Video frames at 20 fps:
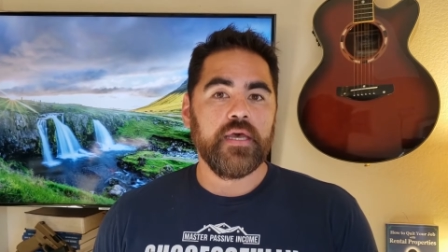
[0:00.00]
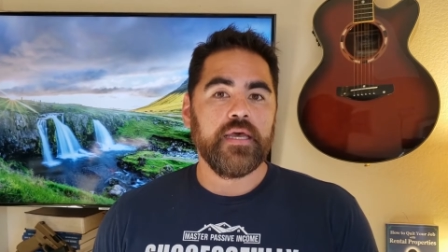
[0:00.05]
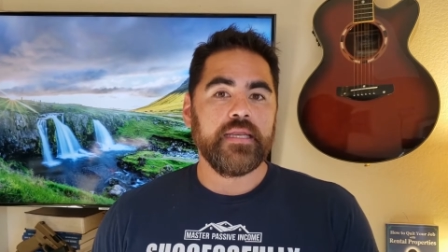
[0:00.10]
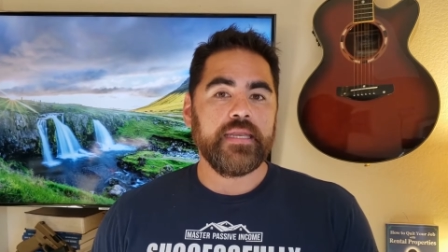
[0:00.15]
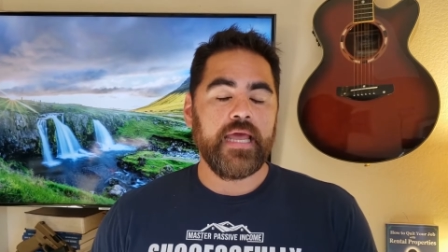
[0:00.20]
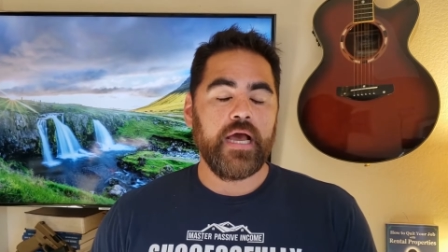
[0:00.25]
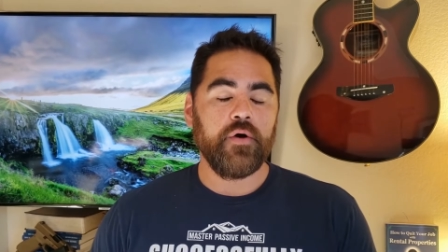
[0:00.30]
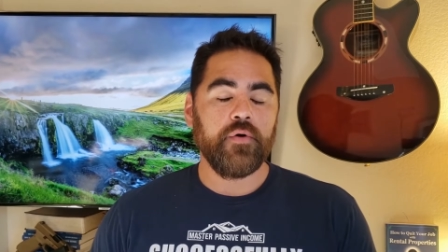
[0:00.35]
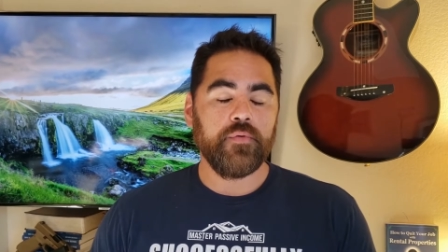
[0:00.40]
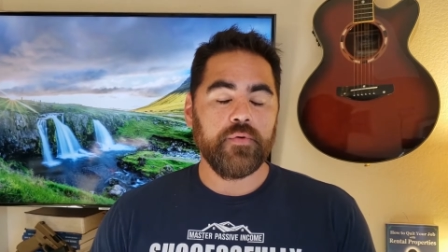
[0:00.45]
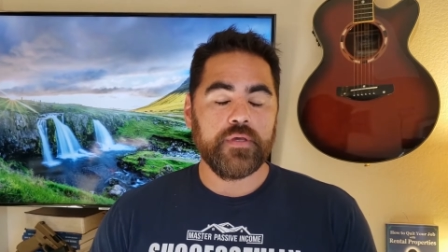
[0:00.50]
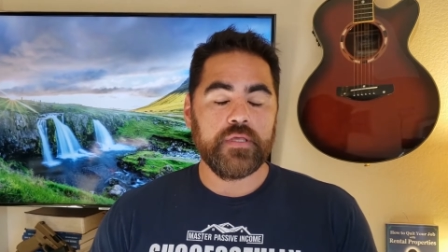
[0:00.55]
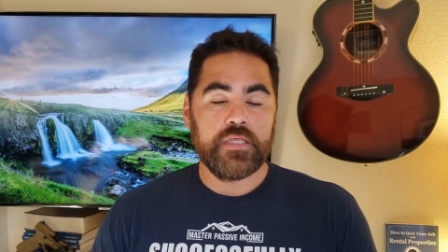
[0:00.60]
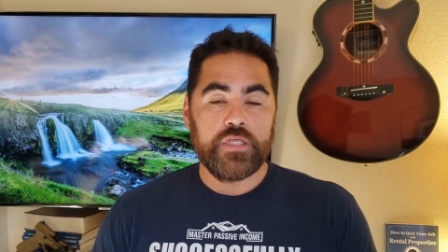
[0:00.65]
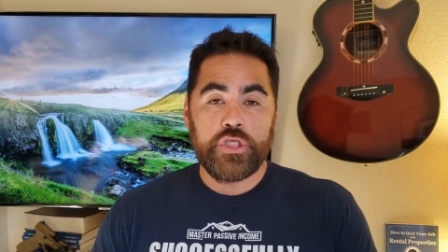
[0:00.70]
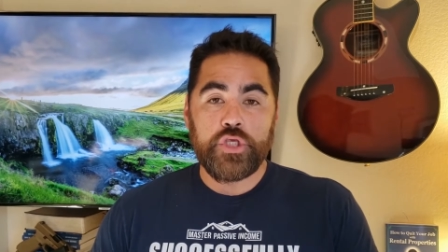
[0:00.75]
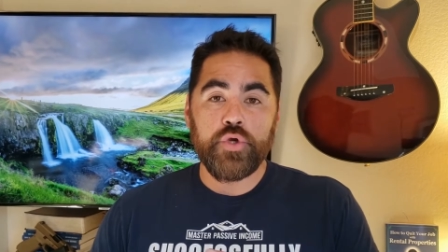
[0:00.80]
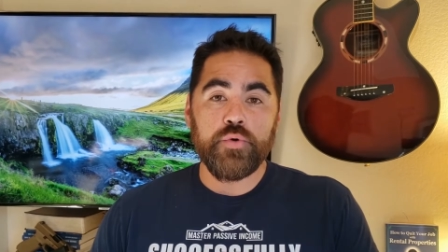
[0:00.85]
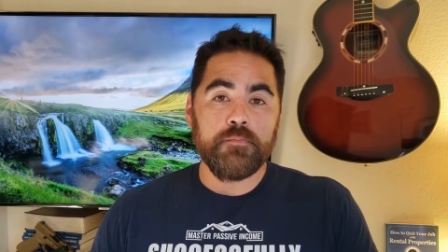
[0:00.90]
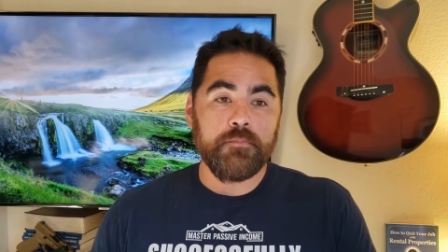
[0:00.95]
Now,
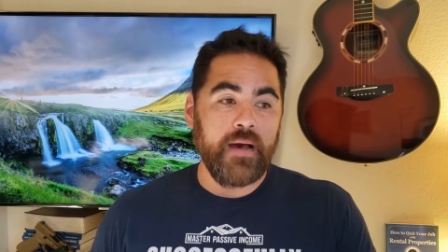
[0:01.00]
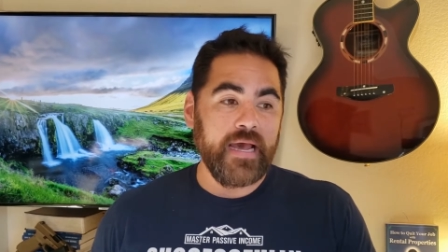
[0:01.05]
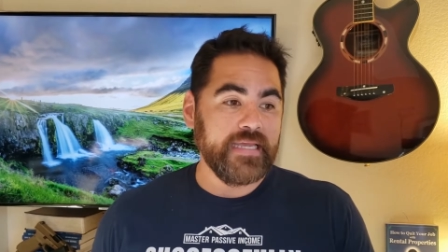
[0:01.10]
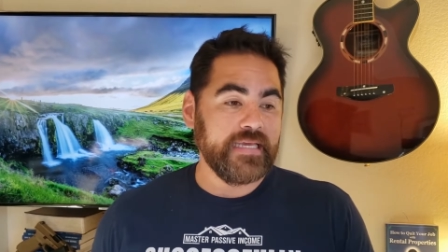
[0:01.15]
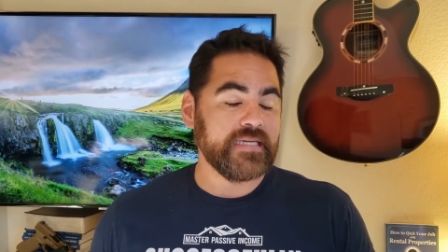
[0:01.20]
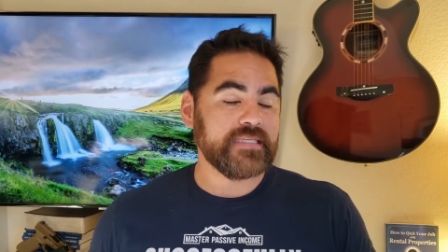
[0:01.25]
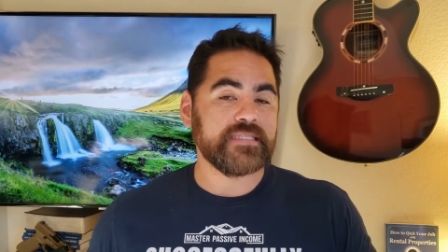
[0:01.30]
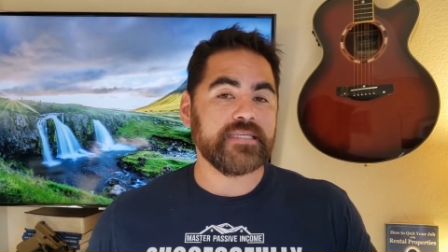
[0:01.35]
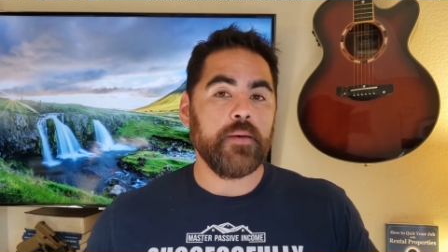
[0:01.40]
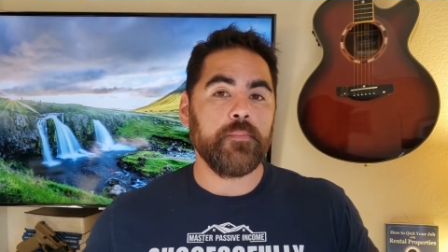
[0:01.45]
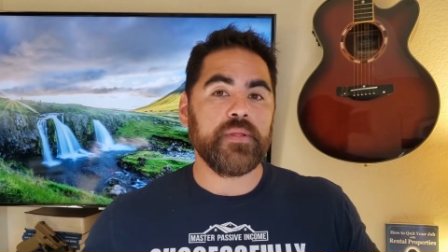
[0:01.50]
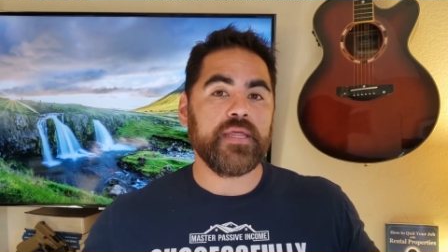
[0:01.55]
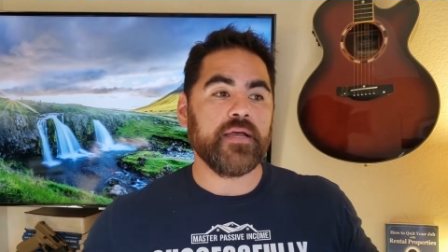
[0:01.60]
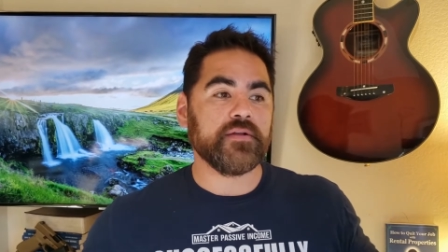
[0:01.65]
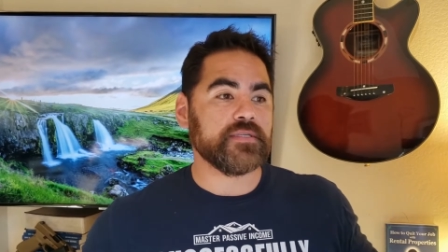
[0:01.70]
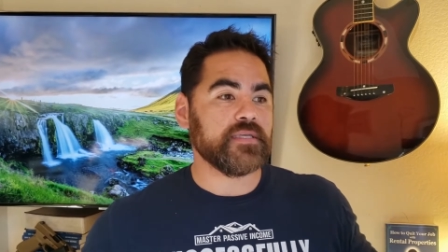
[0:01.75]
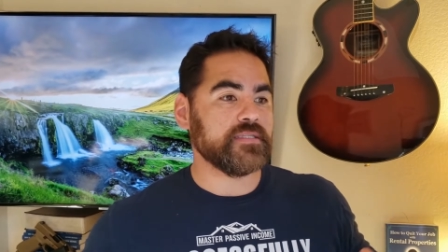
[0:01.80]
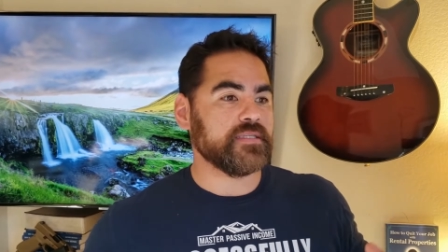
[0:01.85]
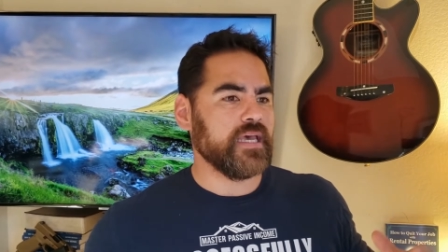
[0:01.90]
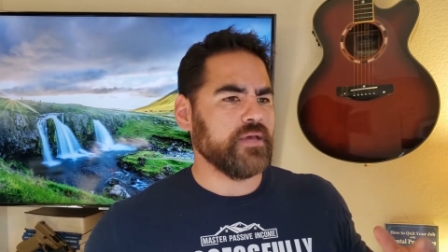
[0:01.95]
you might get somebody
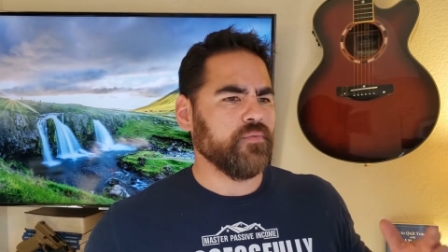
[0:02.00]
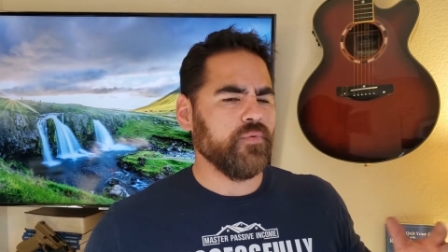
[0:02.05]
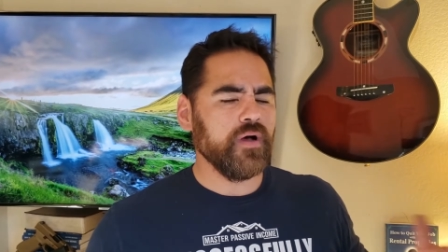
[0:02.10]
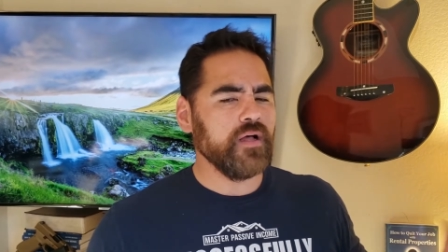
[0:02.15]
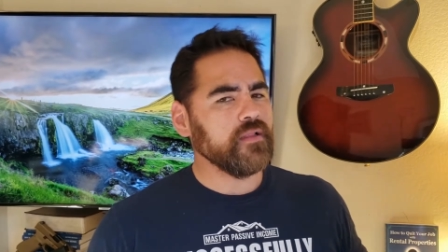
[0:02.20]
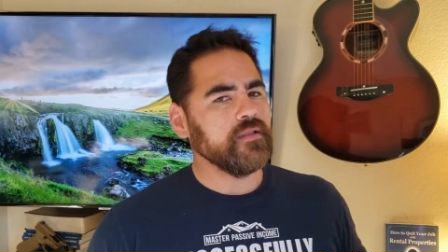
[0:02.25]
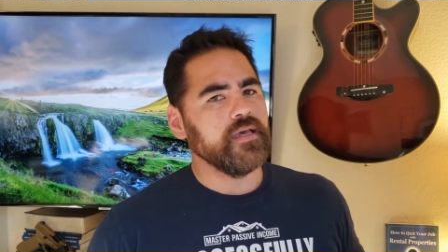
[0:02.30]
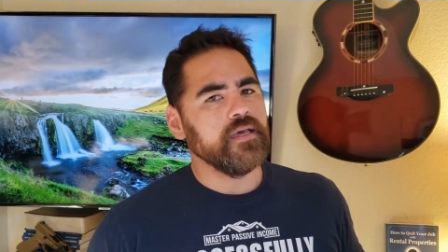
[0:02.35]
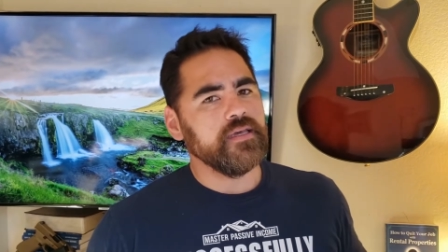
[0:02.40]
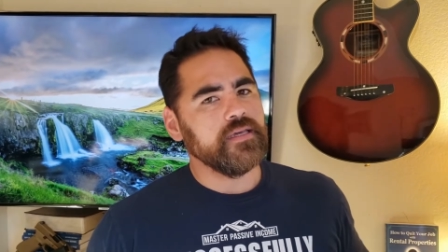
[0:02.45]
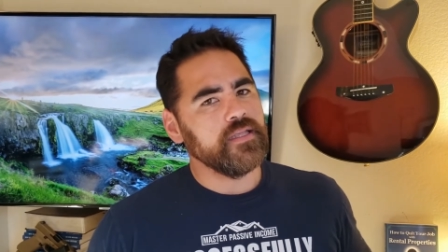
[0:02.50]
else to say, well,